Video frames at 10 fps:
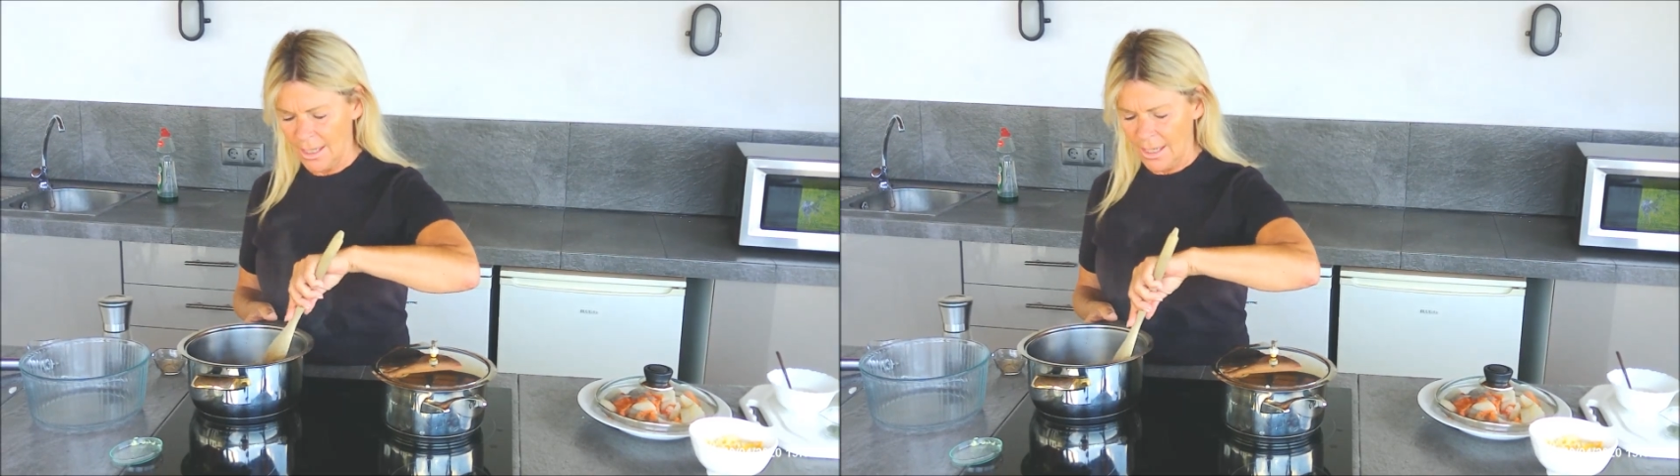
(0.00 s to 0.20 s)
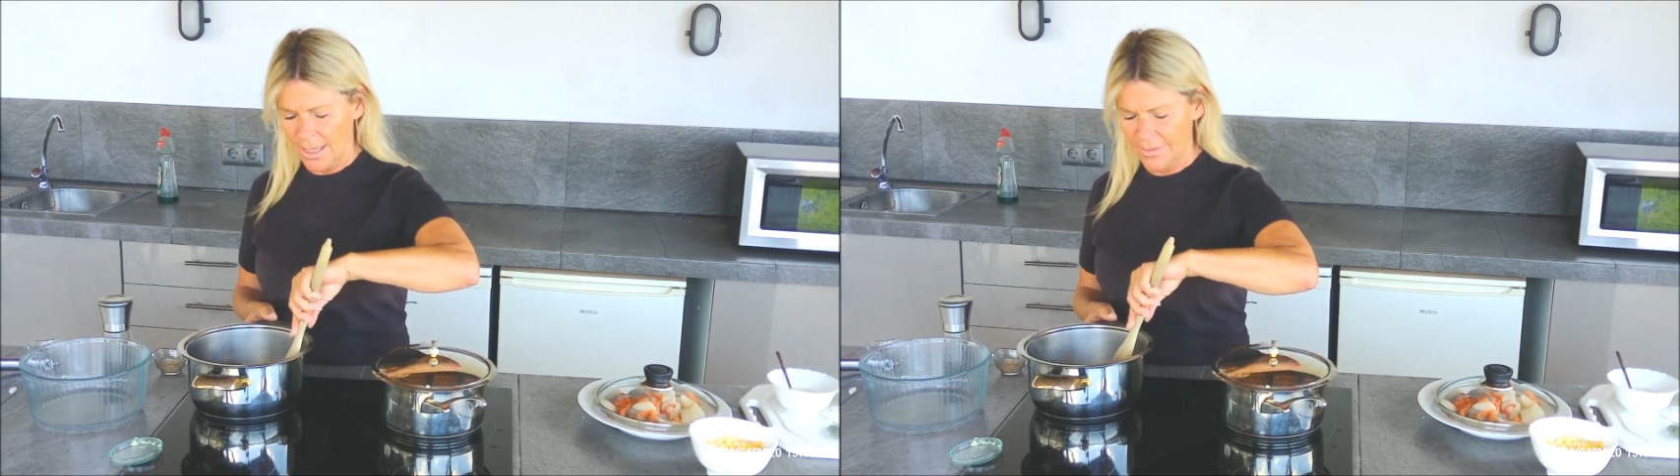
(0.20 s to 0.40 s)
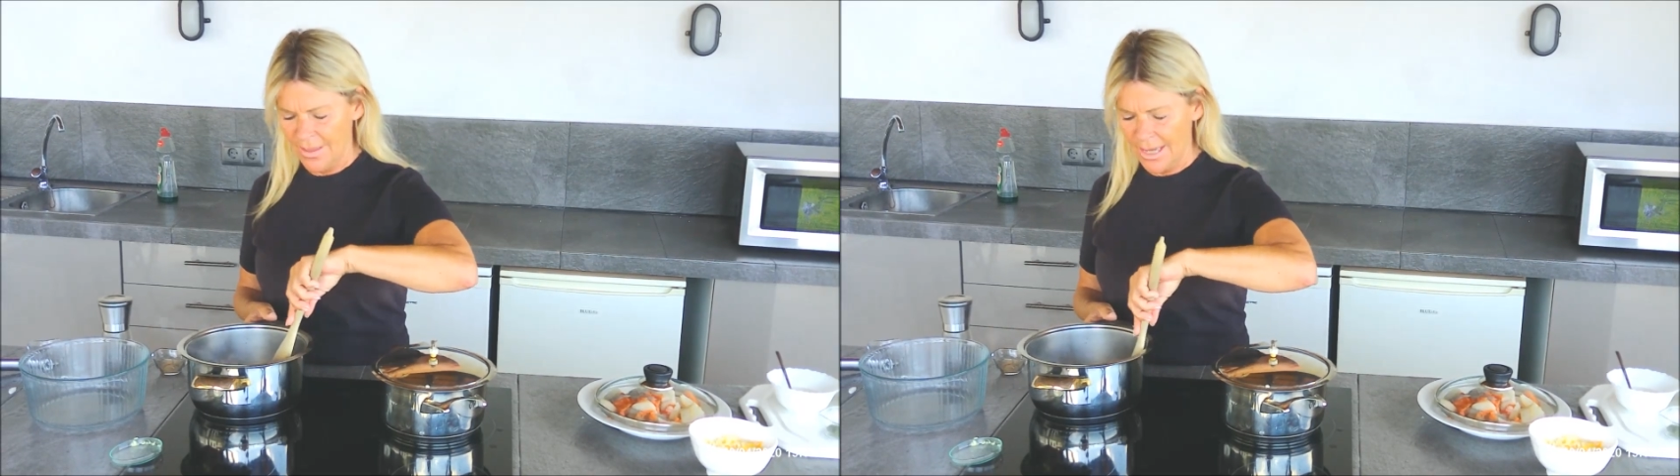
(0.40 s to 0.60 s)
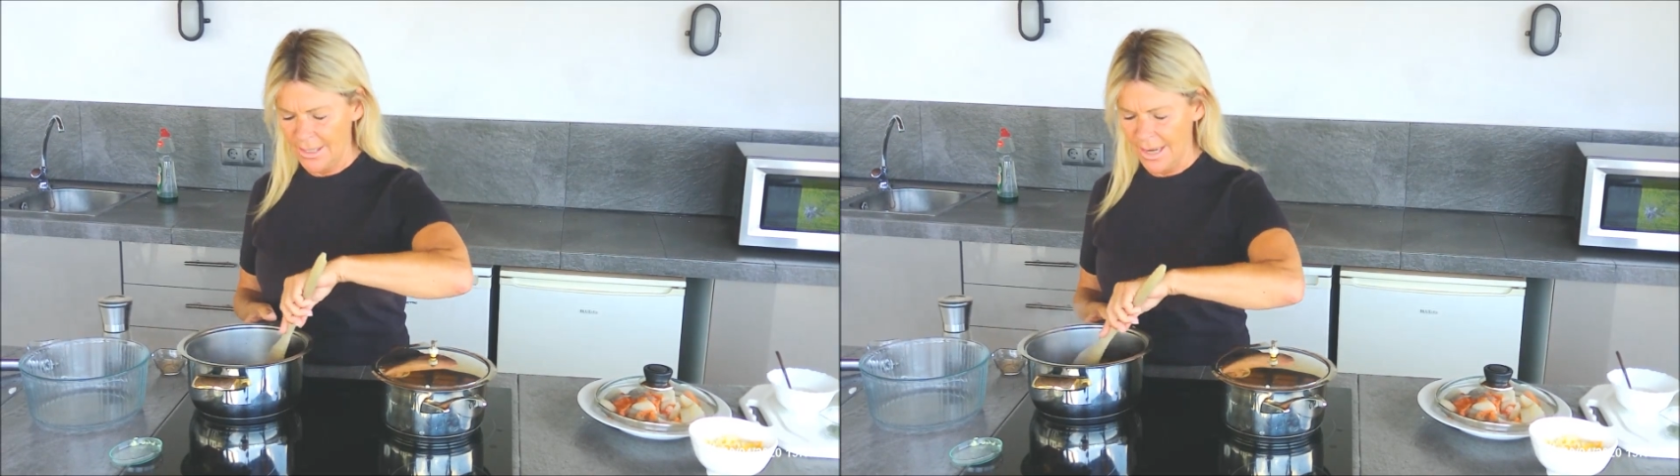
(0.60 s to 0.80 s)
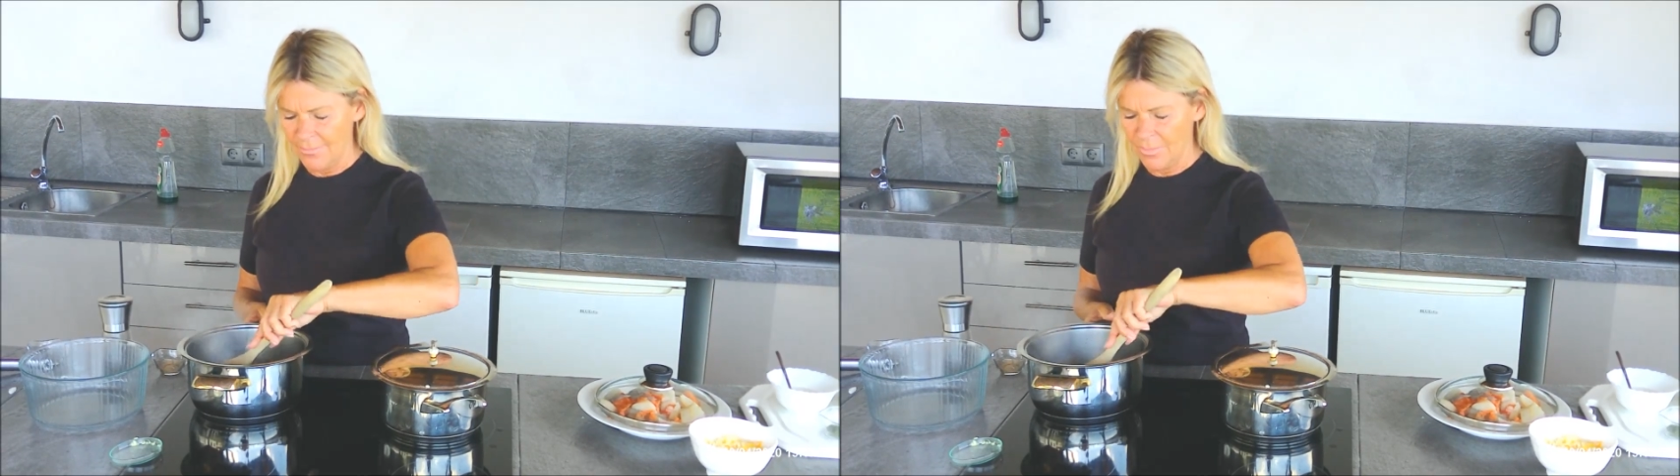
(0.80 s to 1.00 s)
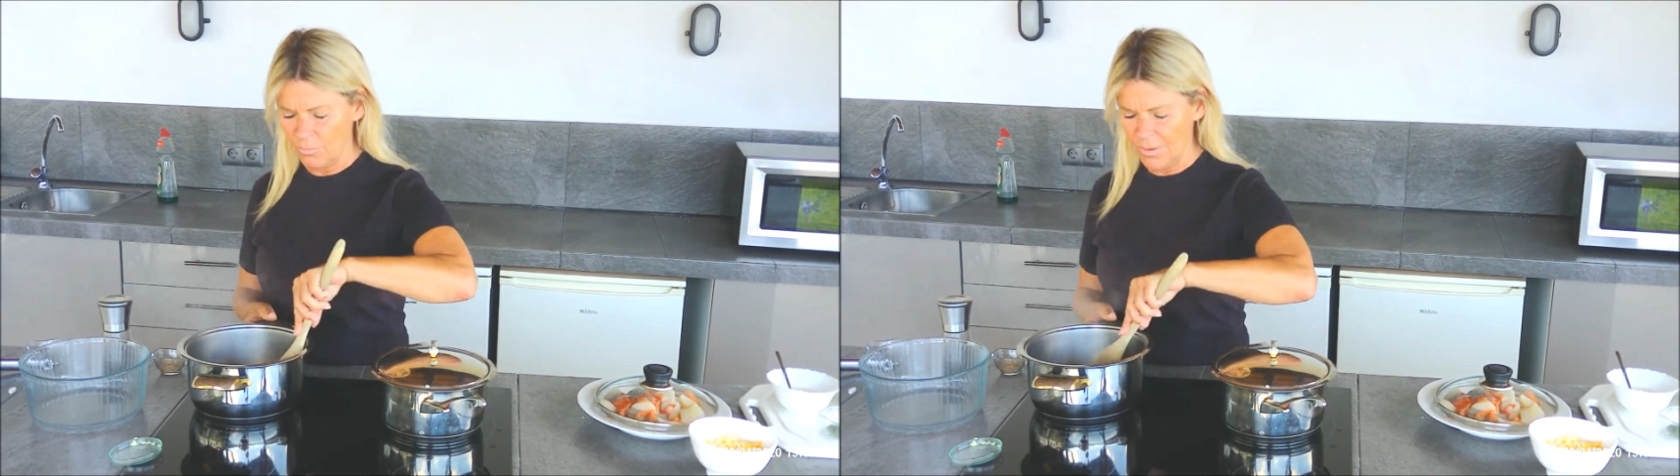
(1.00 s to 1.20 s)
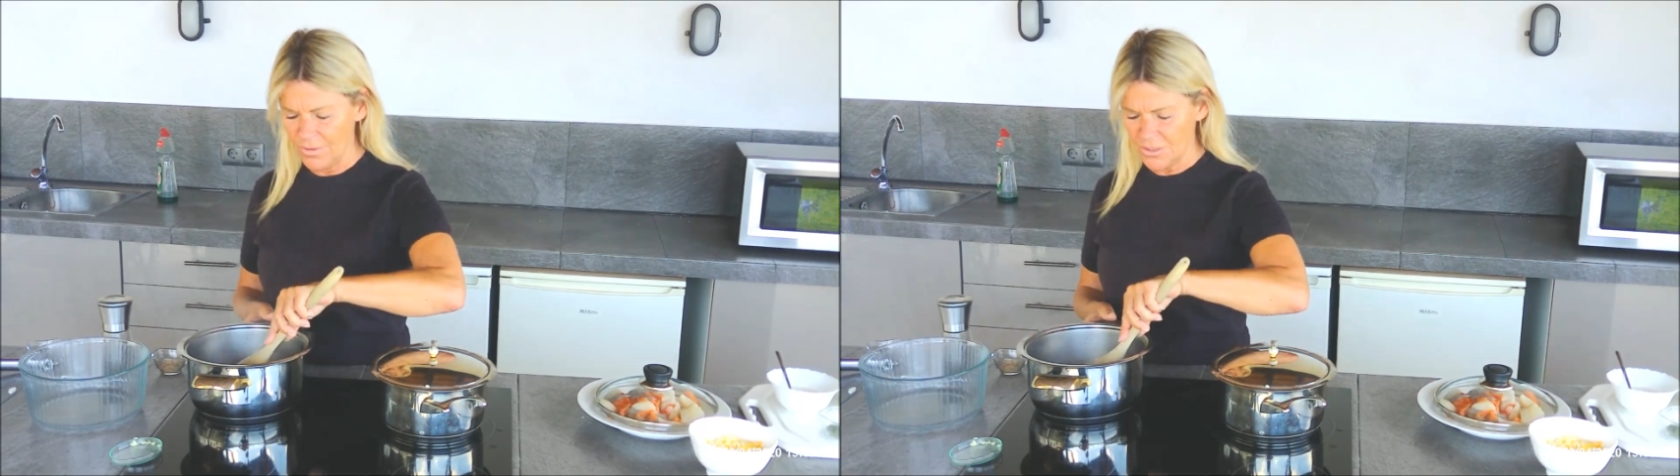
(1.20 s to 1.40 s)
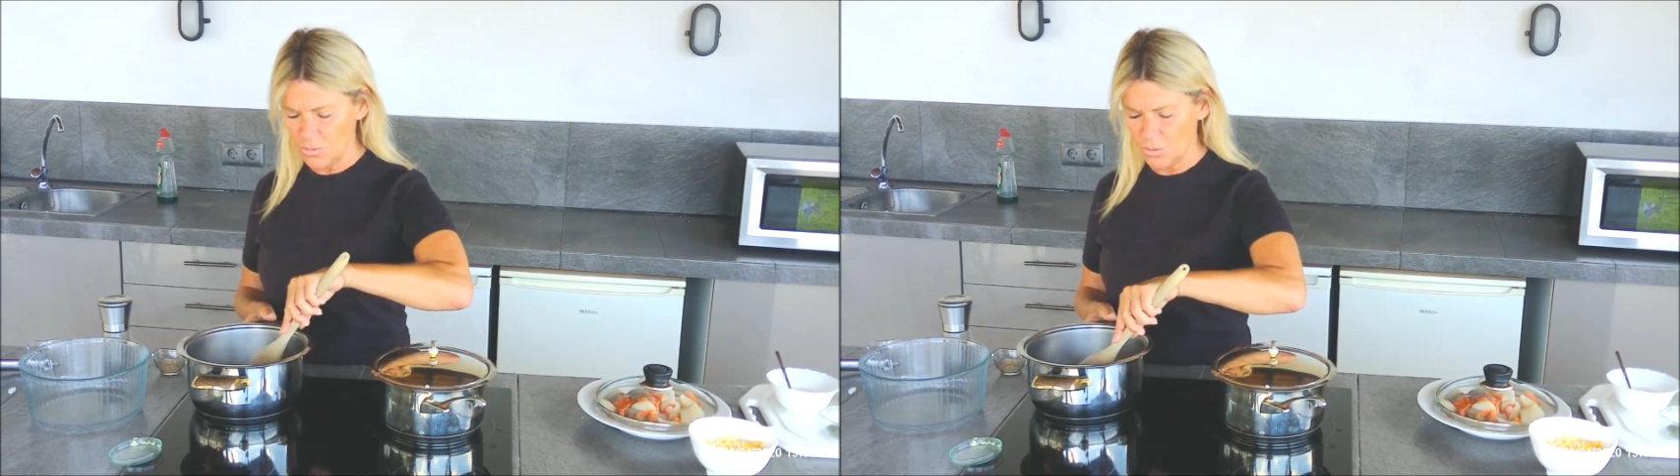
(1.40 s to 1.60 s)
And then when the
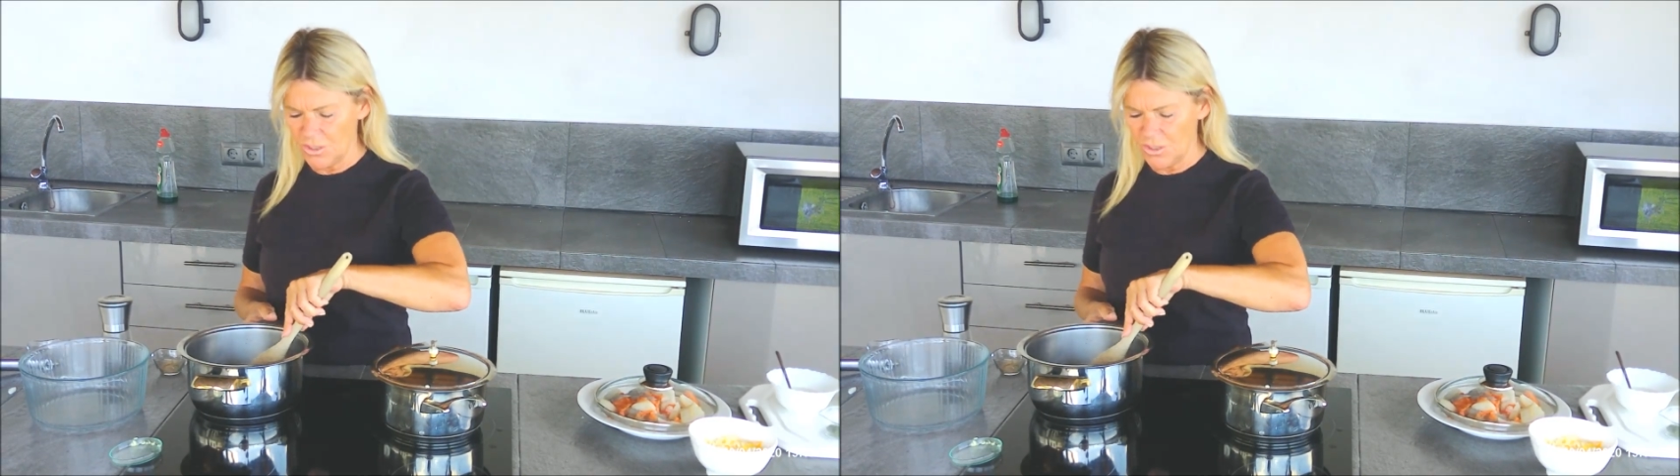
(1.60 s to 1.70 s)
sauce